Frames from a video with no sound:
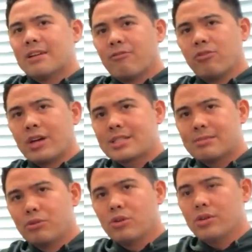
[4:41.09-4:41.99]

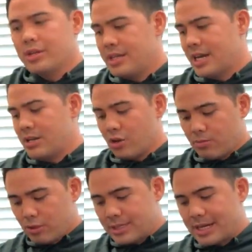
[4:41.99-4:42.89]
flexible yet
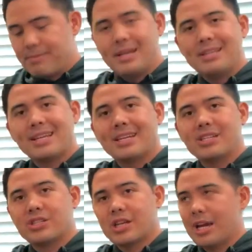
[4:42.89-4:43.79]
durable. It's gonna maintain its
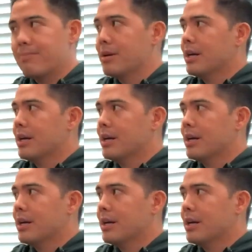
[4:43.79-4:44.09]
shape.